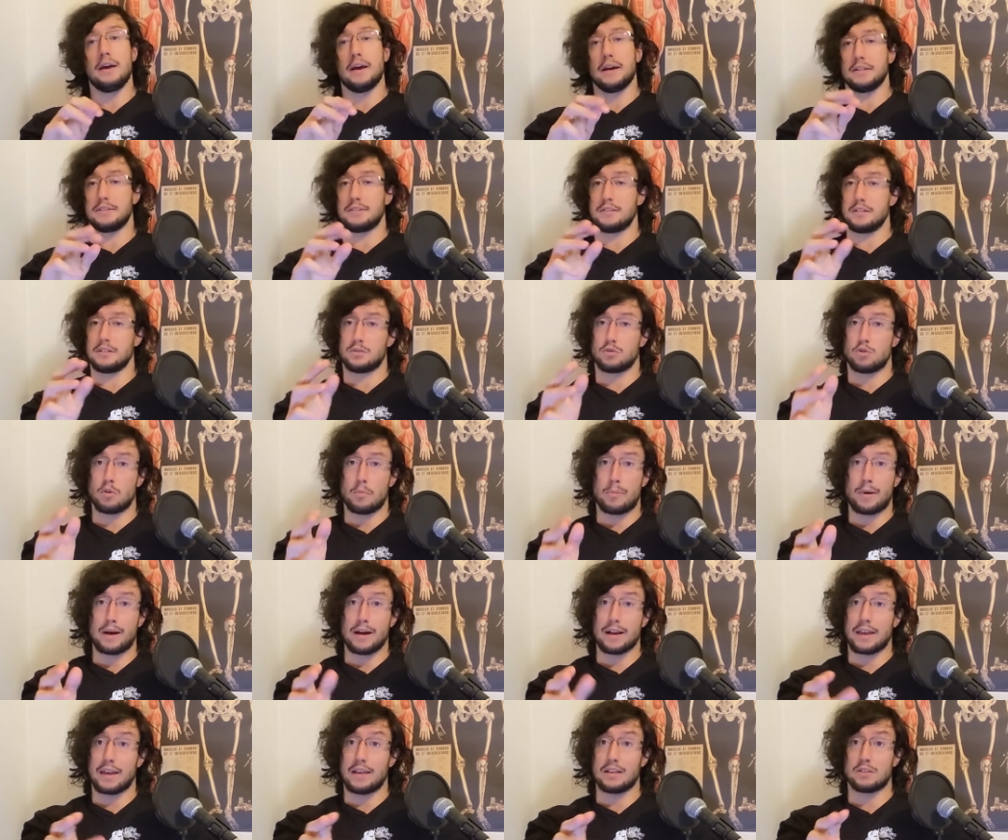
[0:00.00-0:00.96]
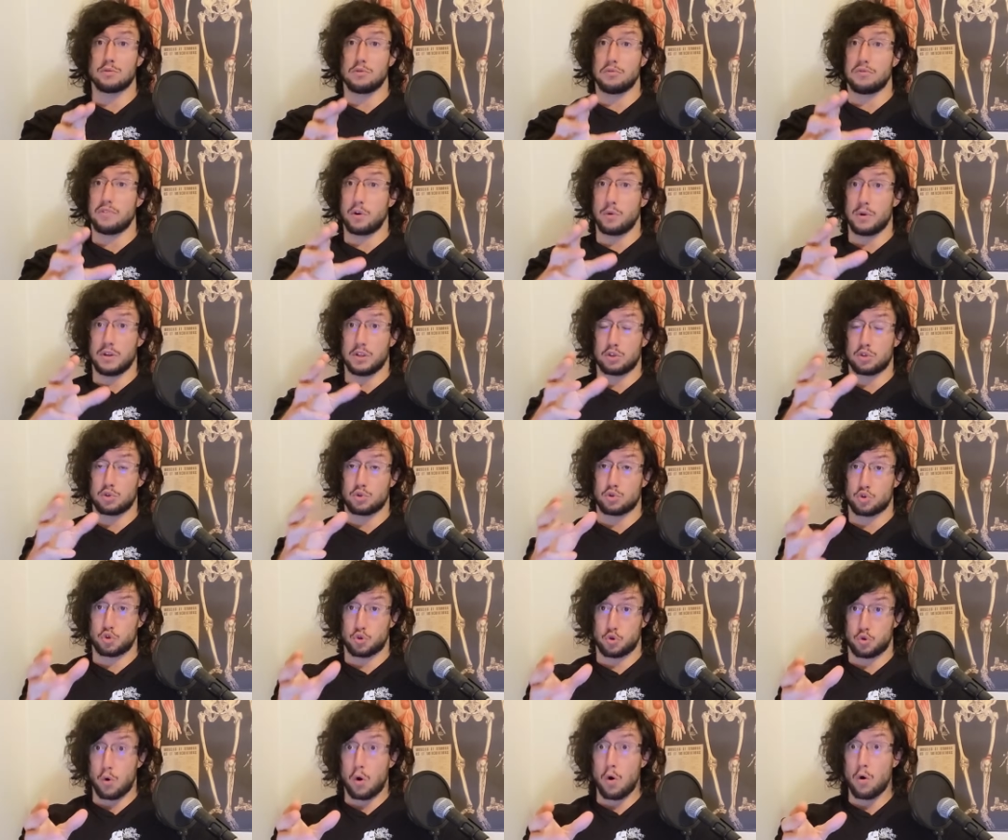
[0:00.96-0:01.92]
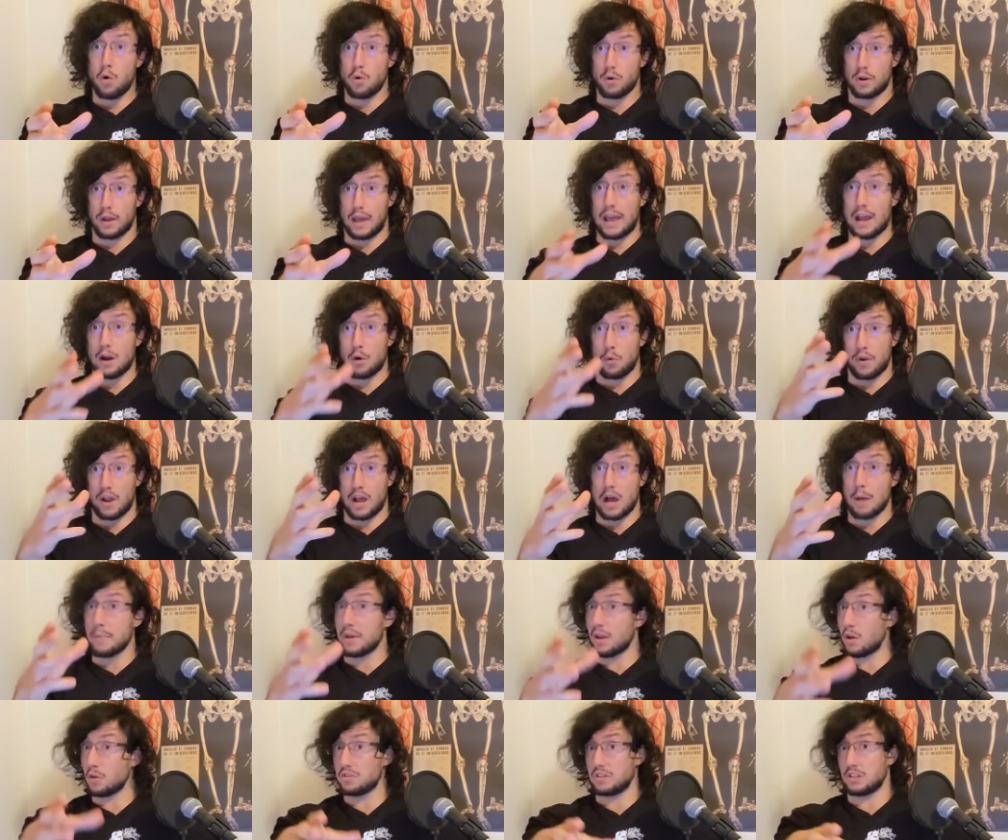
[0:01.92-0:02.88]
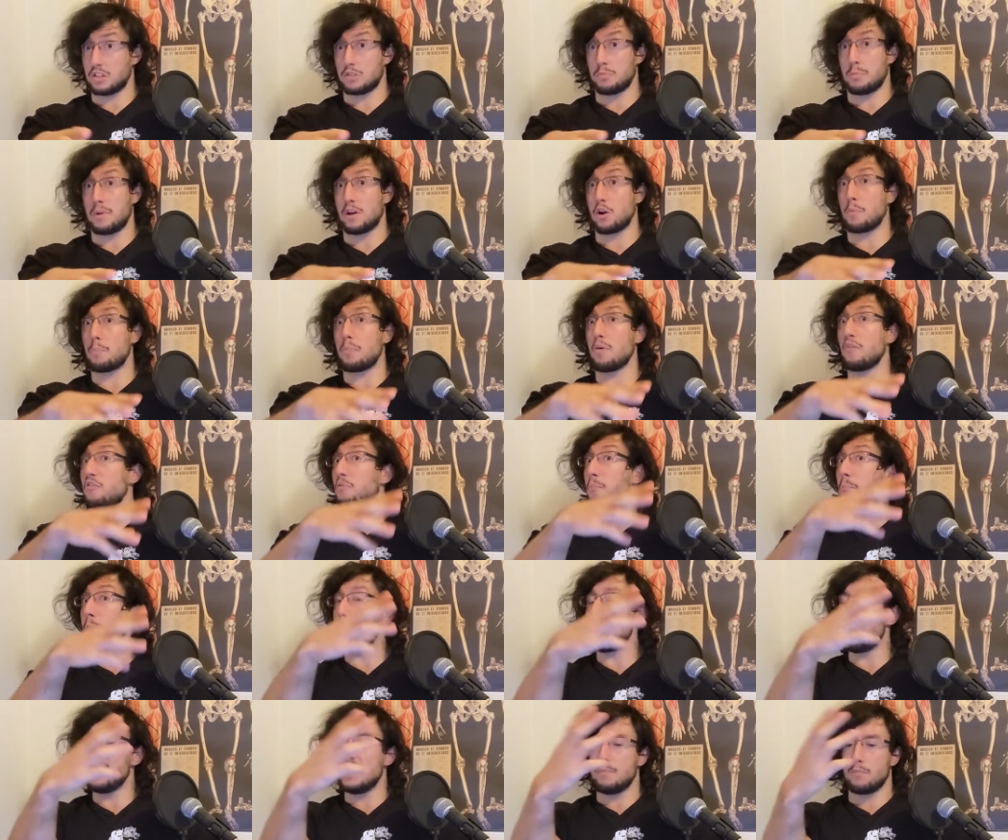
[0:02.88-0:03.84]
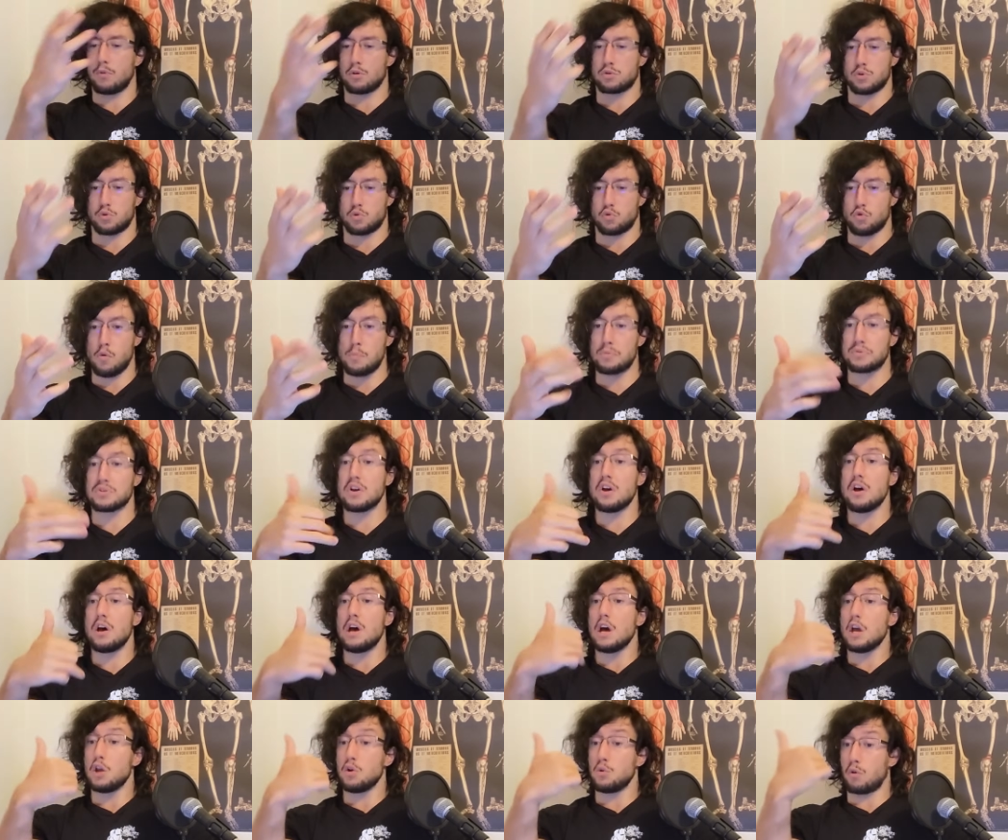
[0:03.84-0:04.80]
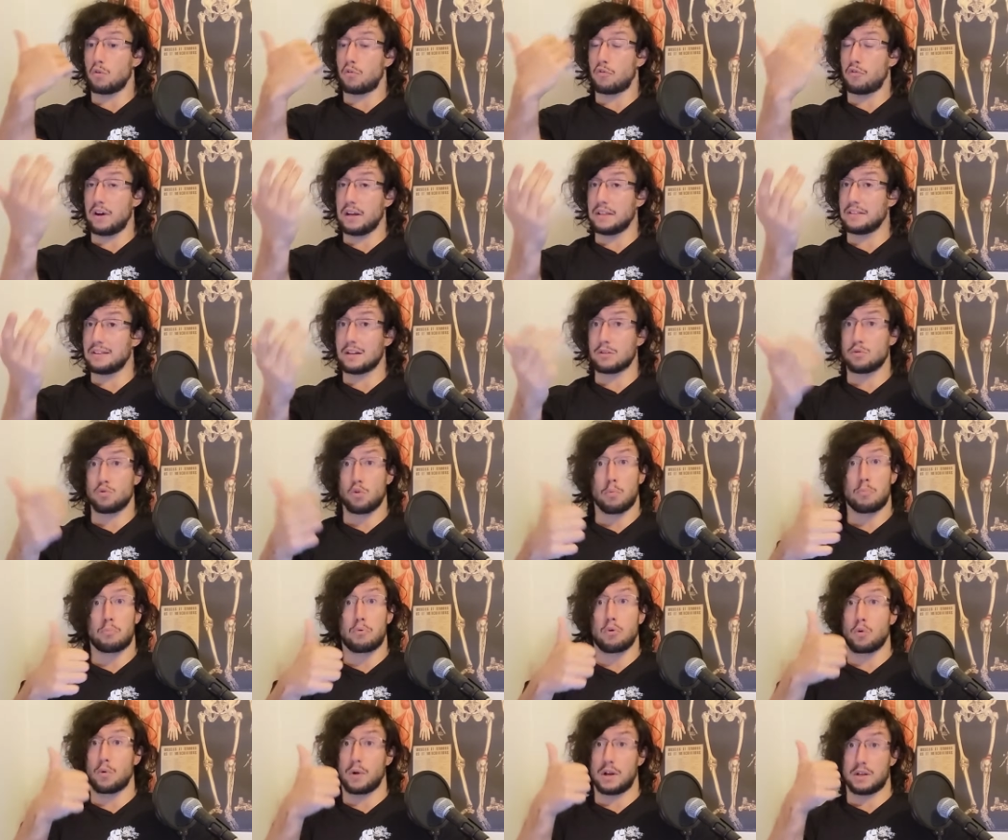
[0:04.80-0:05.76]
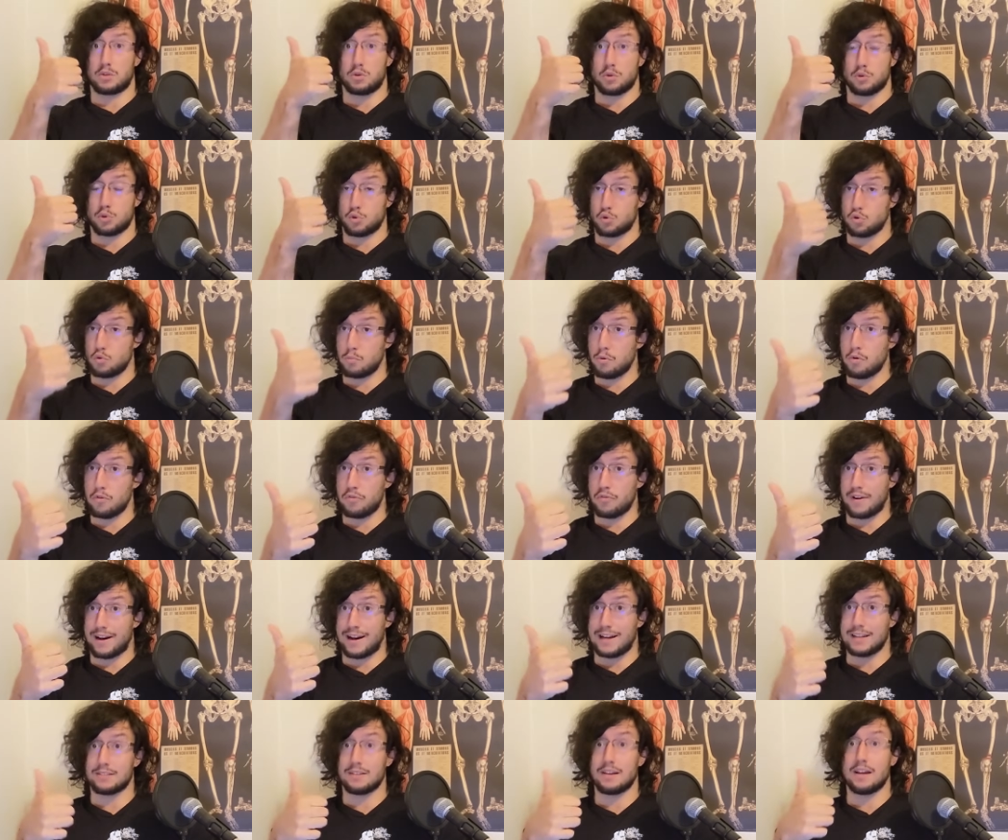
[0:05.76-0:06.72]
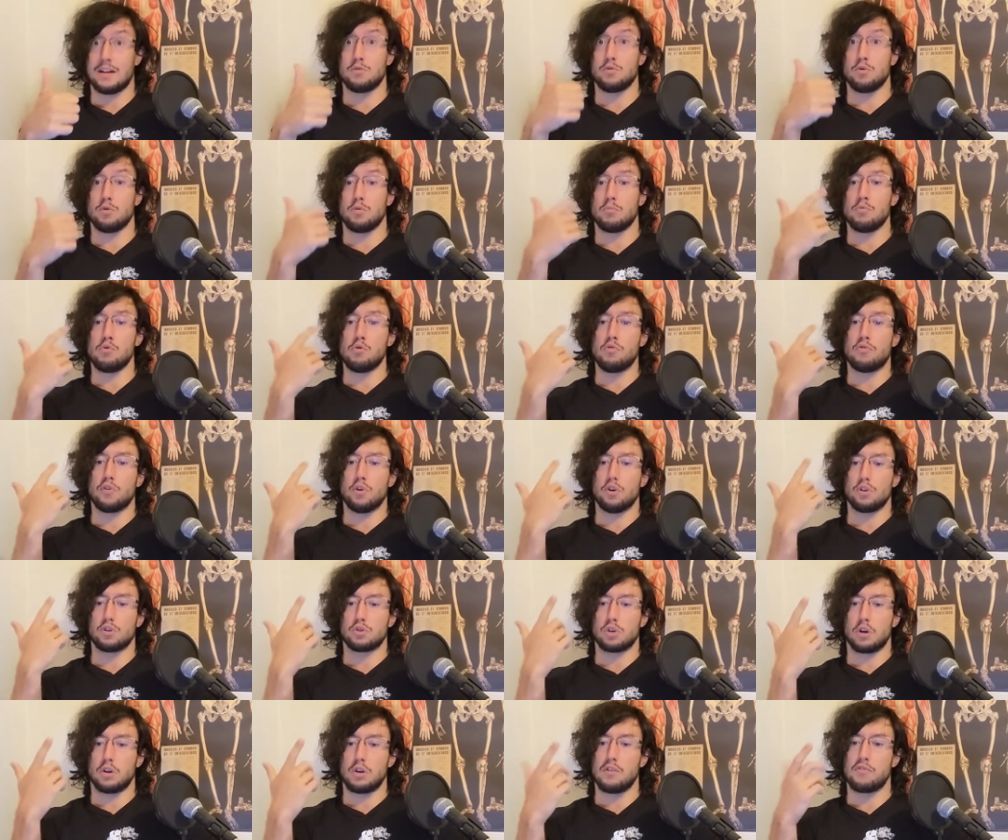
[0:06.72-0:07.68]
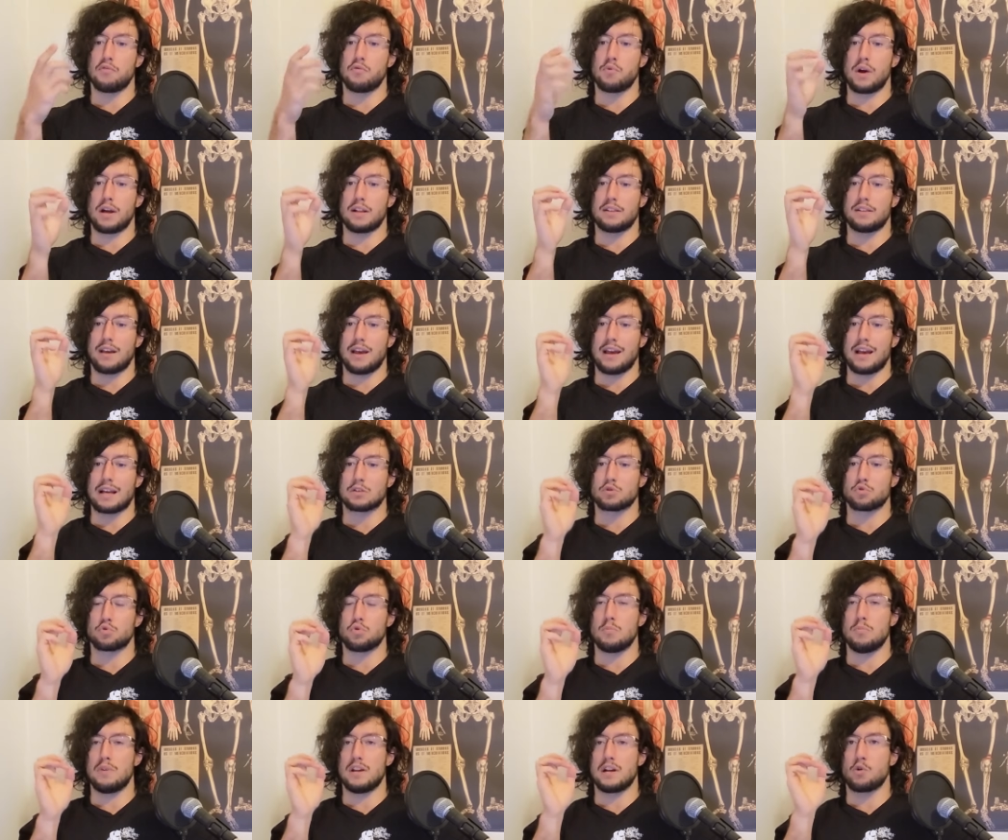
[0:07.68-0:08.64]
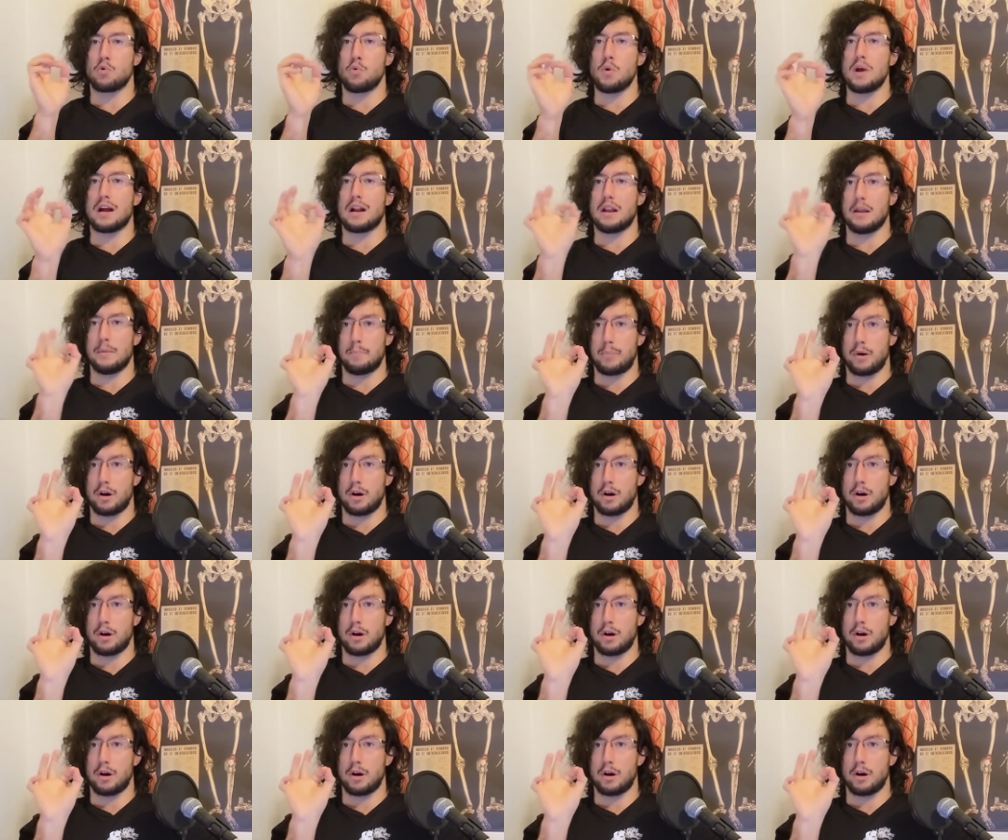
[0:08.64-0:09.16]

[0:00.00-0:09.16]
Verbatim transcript: And since the back is a very strong area because it's made up of many muscle groups, you'll find that you'll progress super fast and you'll move a ton of weight extremely quickly.